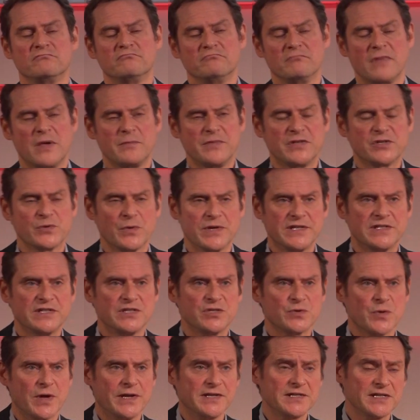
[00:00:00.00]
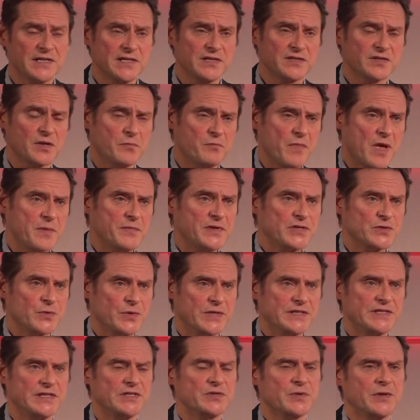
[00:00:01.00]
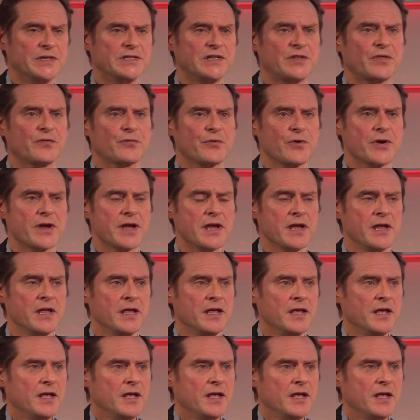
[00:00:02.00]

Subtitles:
maybe 2020, some maybe 2023.